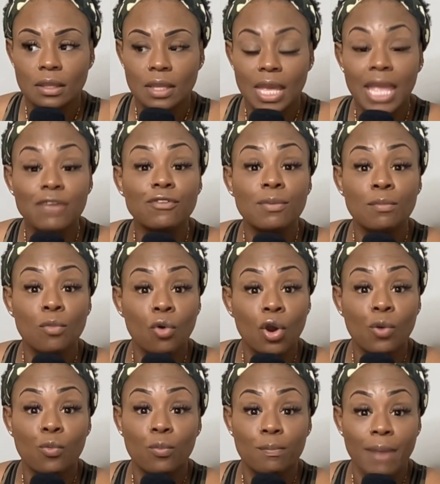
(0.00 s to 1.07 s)
even
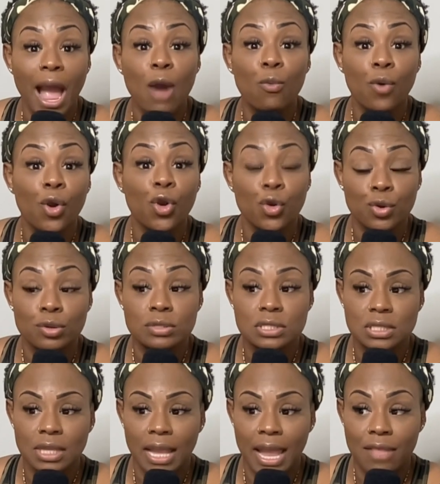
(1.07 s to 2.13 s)
more by
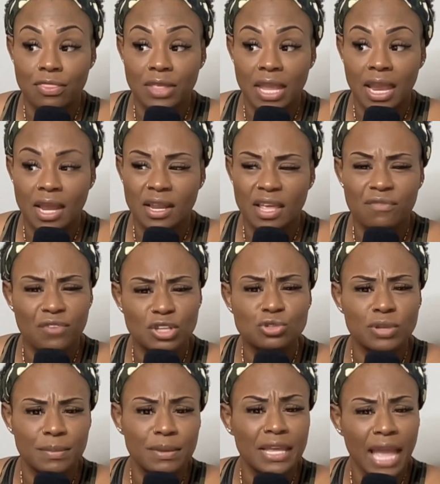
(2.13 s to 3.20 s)
words, and then
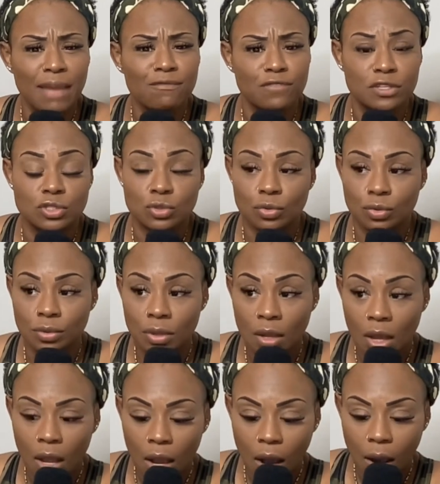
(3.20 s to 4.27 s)
eventually it became physical.
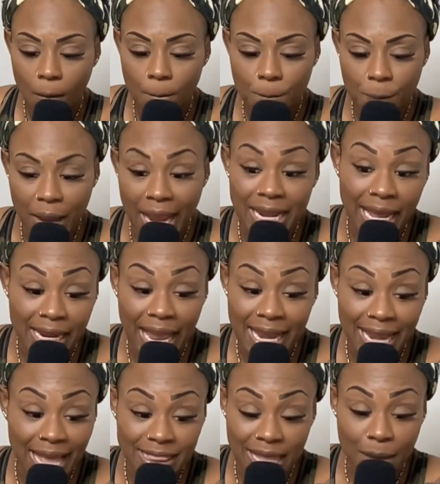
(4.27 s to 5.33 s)
And
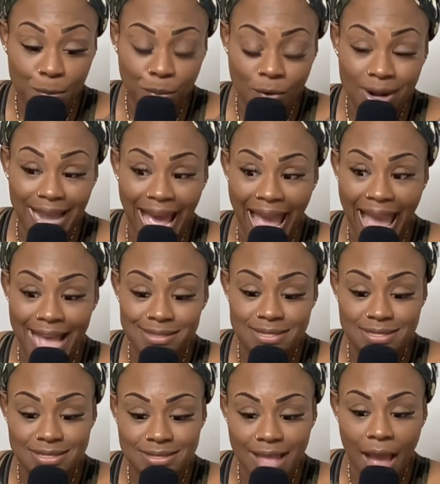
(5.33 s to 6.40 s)
at that point I had to
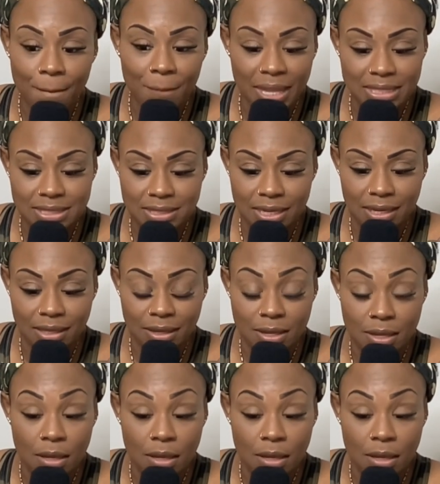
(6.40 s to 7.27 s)
stop my studying,